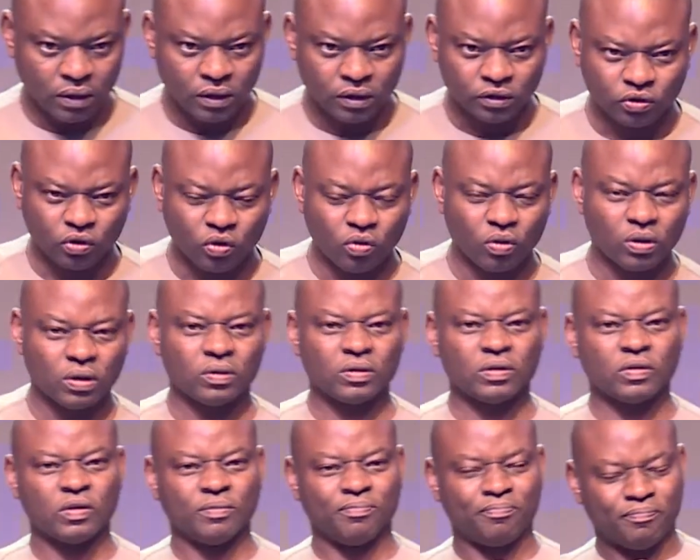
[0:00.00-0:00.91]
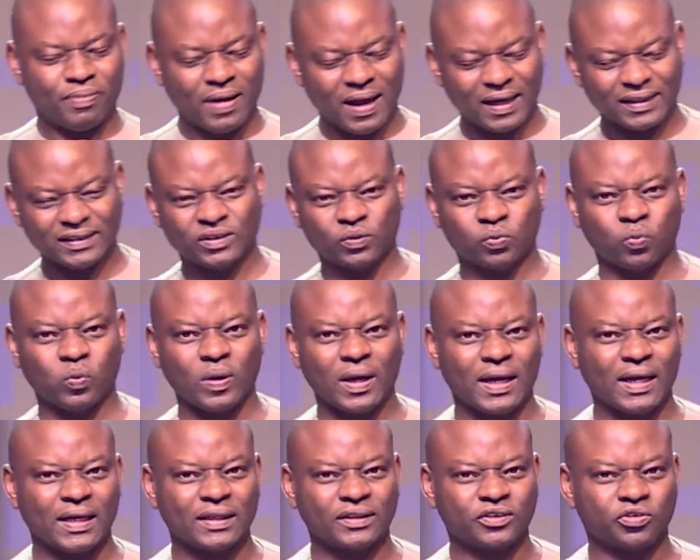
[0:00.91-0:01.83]
So the best
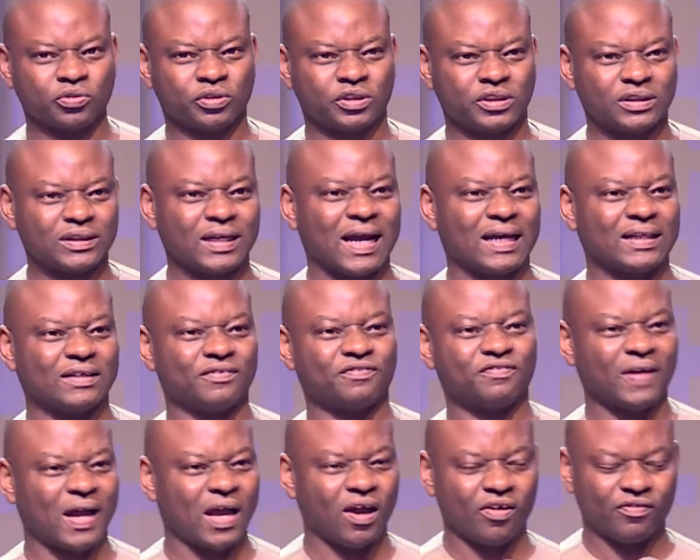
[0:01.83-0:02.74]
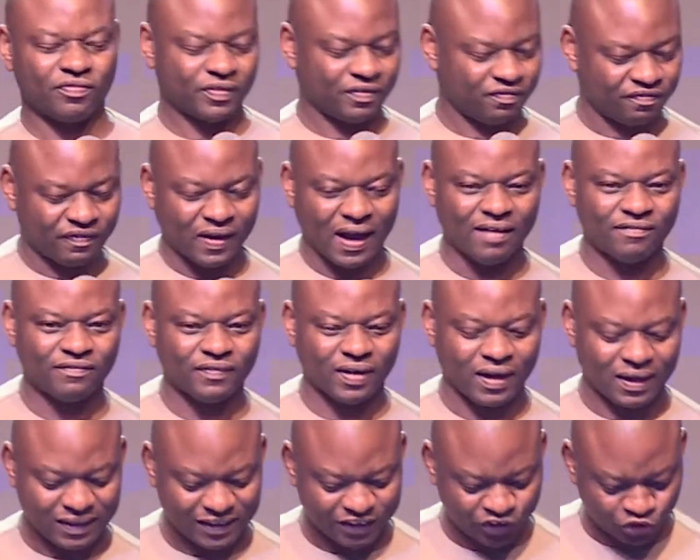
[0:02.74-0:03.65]
way to trigger the fire of
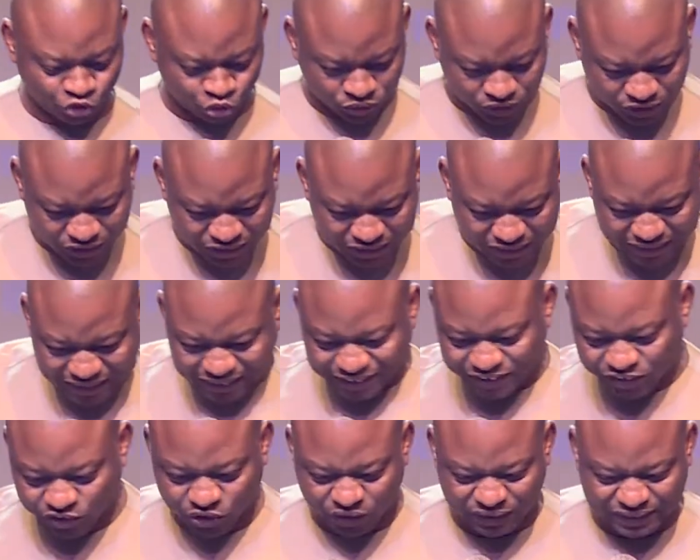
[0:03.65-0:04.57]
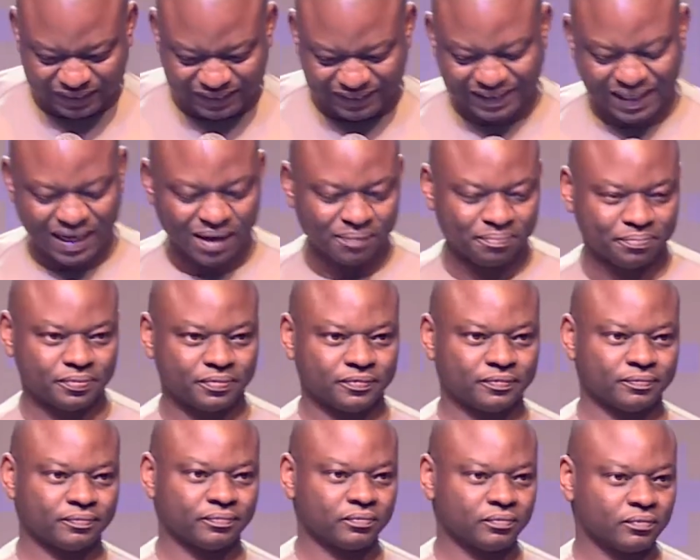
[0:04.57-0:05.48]
revival is to trace your step
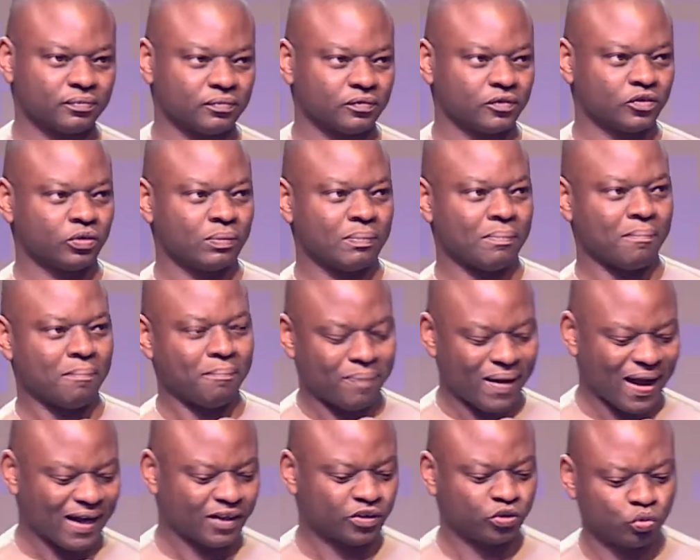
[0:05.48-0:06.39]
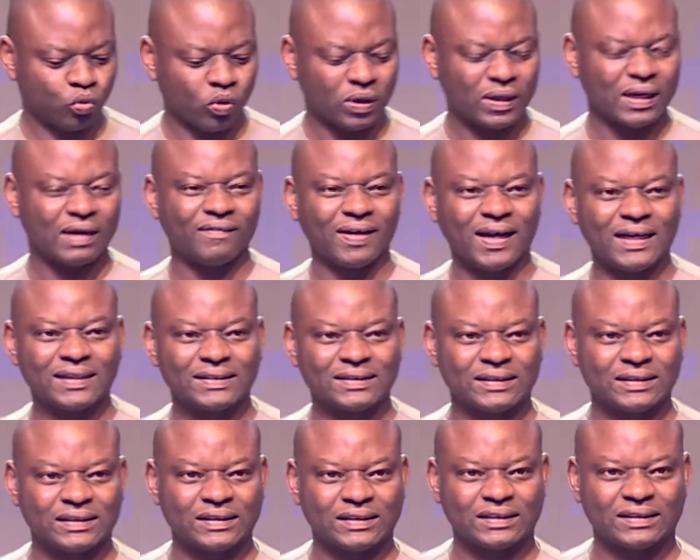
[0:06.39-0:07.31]
back to whatever
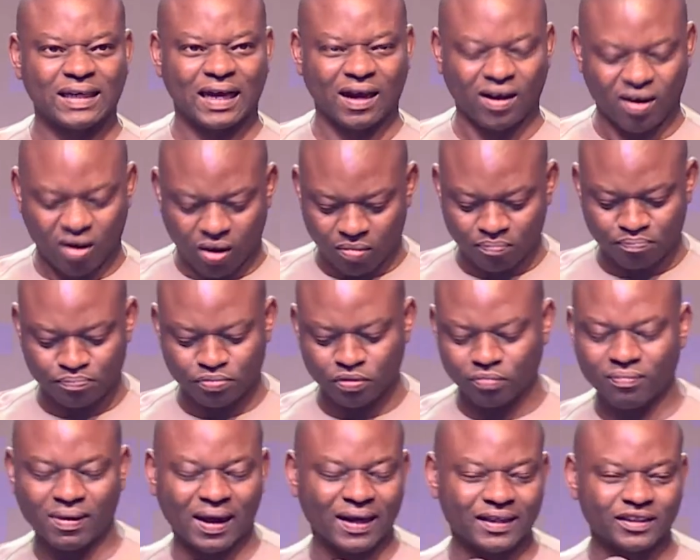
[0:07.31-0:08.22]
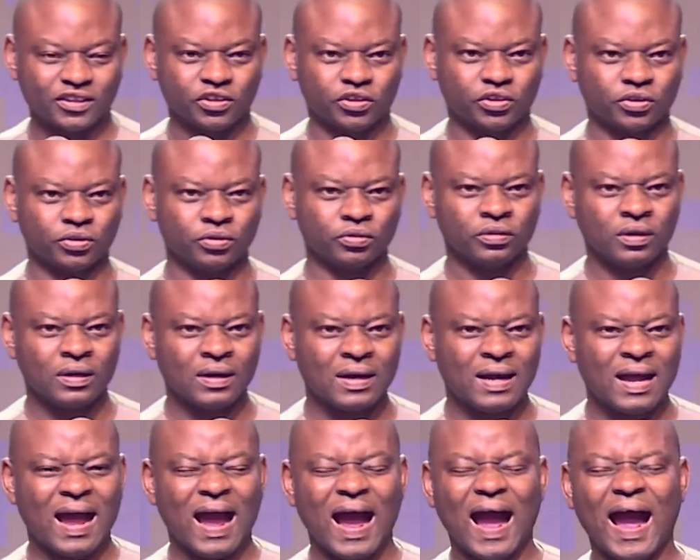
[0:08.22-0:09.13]
it is that compromised you.
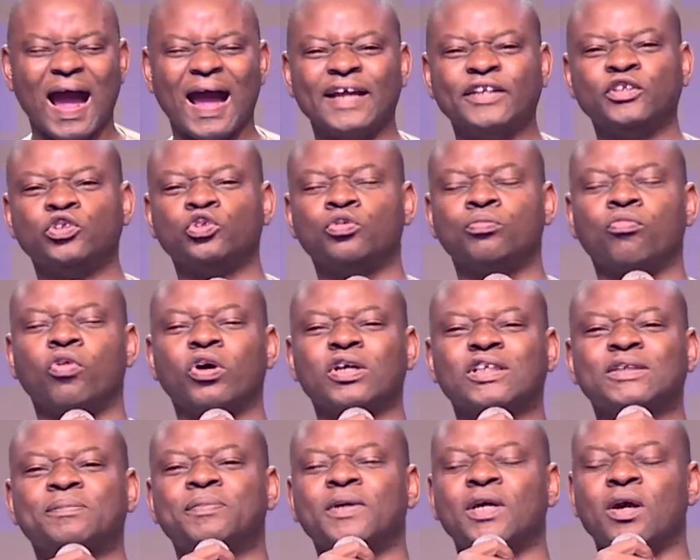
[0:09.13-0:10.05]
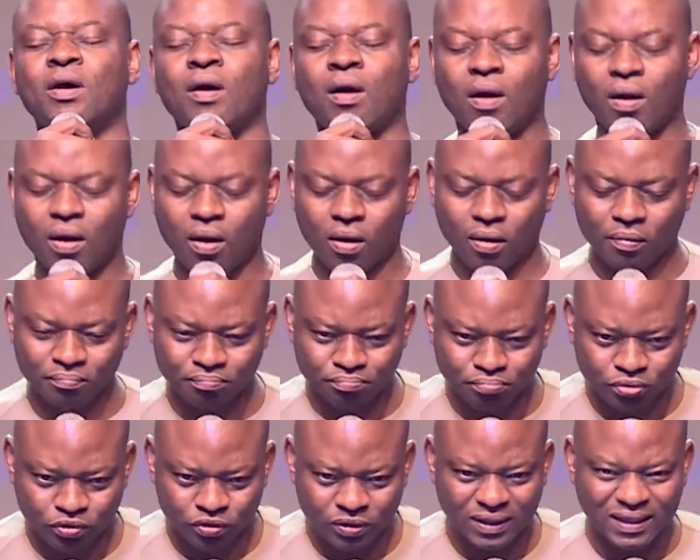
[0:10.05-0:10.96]
And you must be
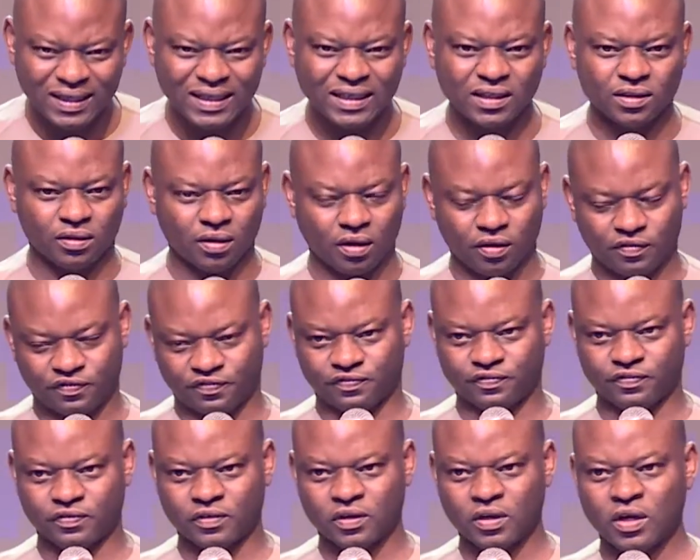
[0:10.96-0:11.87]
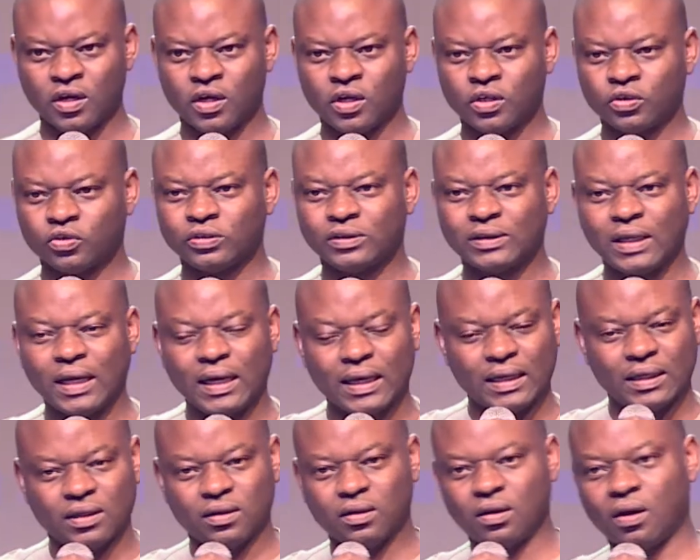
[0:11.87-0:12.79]
humble enough to say,
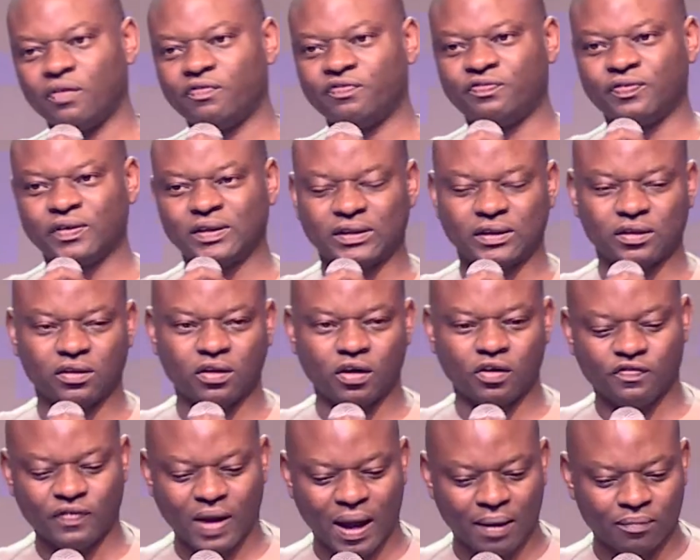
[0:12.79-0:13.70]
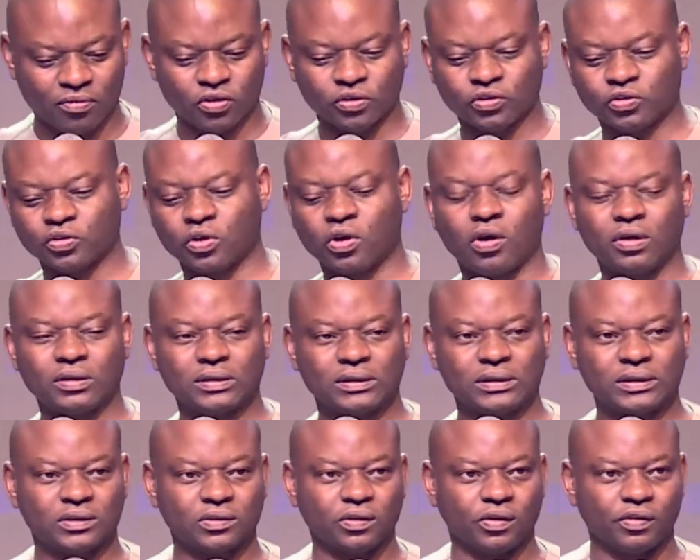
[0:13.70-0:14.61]
enough is enough, I'm going to cut
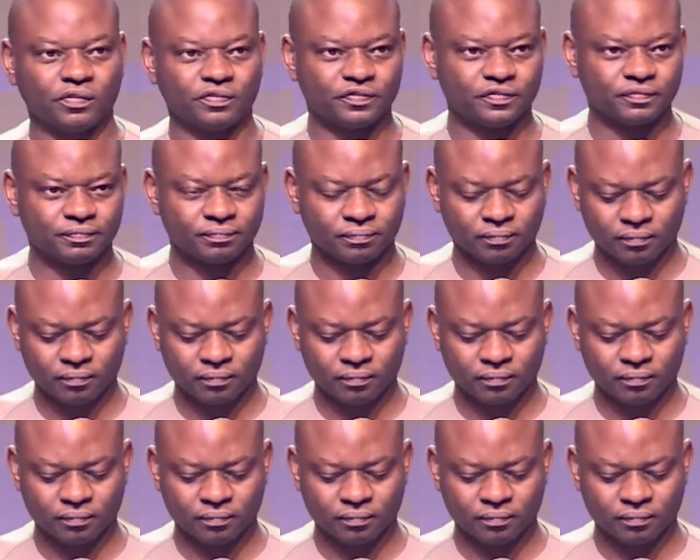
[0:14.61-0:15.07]
this off.